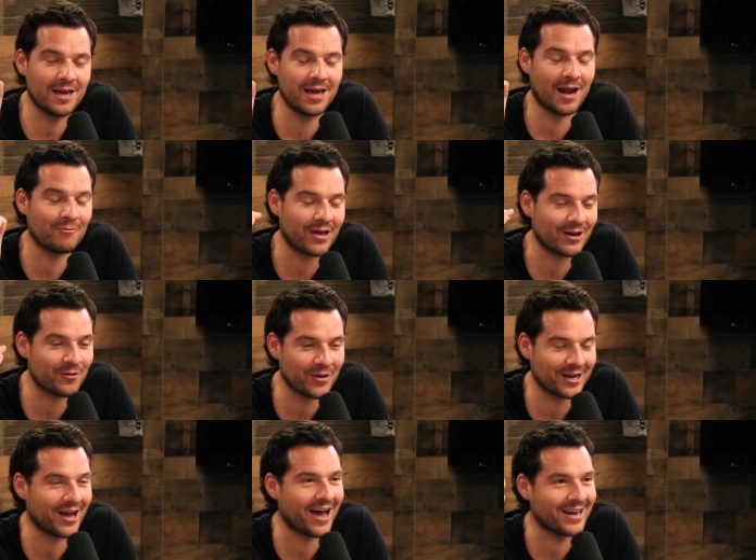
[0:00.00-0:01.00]
And I'm like, oh
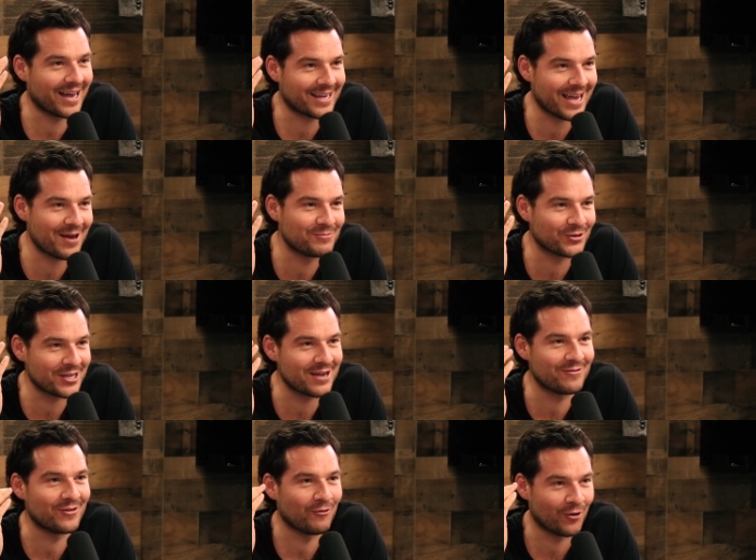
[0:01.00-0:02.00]
my God, I can't
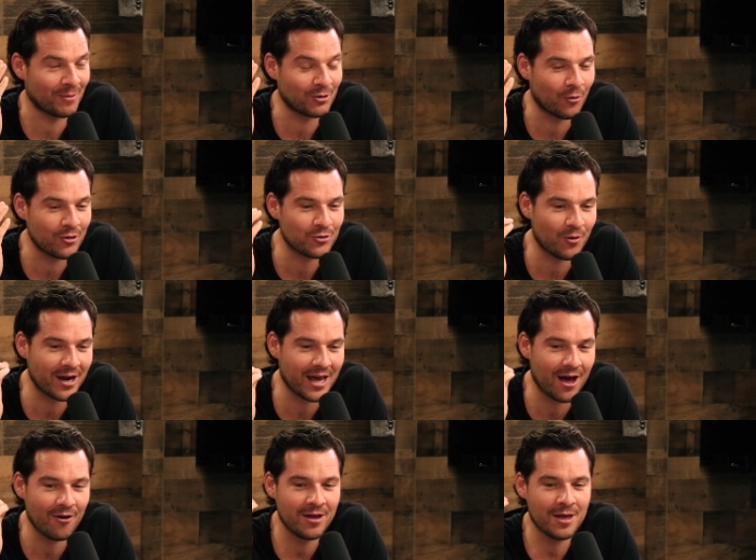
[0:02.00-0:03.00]
believe what I'm going through right
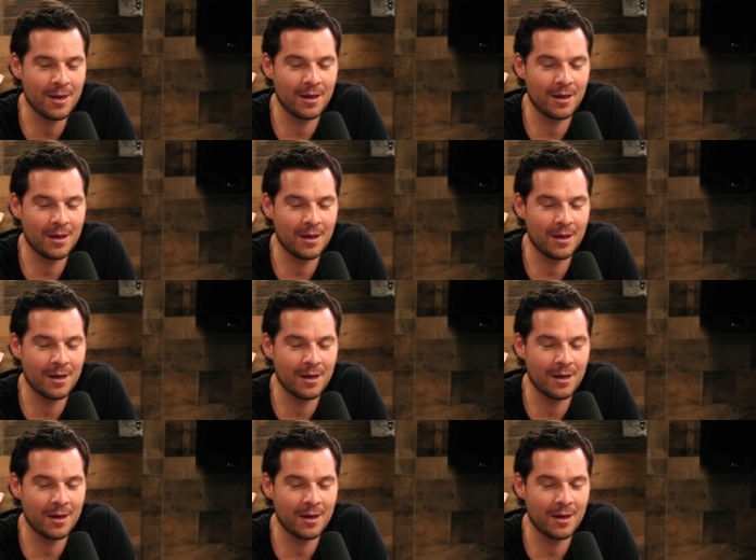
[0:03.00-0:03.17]
now.